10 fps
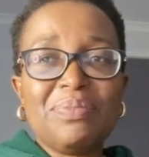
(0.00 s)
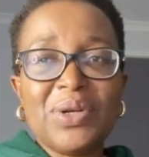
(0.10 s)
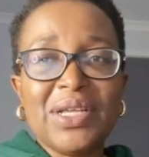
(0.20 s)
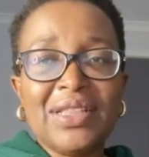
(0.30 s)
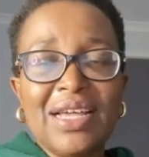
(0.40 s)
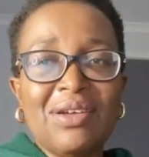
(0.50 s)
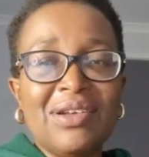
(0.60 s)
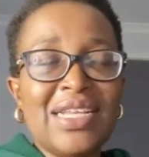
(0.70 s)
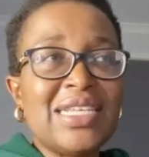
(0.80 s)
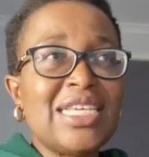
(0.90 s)
putting that
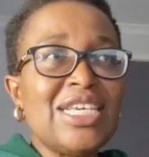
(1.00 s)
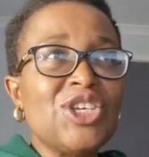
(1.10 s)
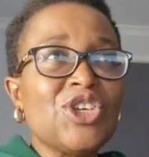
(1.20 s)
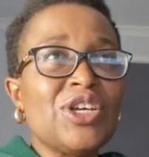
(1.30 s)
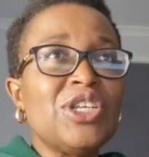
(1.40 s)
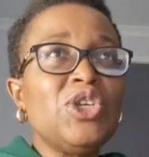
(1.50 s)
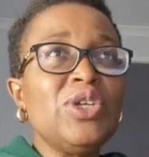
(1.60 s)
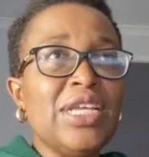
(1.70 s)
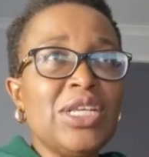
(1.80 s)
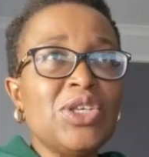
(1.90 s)
on a t-shirt,
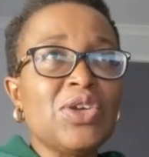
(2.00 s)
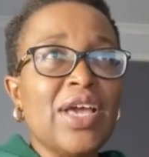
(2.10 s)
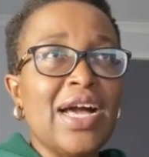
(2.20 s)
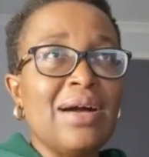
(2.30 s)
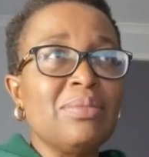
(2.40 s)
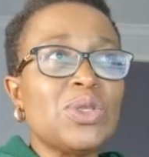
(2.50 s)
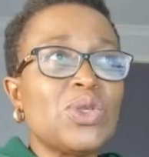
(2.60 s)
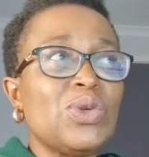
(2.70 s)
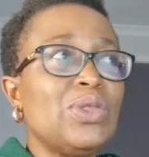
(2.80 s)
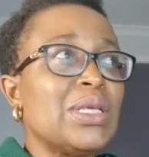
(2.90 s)
you need to come
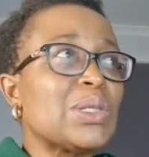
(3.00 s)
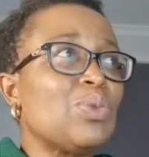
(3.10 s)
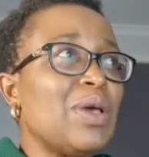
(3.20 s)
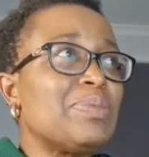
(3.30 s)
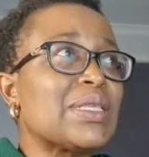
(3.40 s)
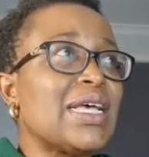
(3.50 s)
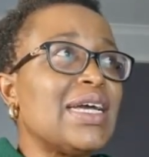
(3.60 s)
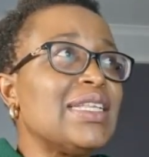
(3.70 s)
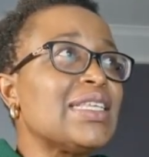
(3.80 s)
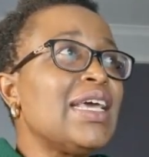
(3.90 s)
to this
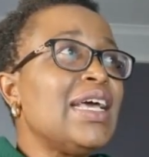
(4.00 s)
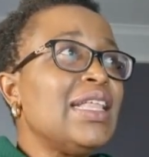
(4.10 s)
website,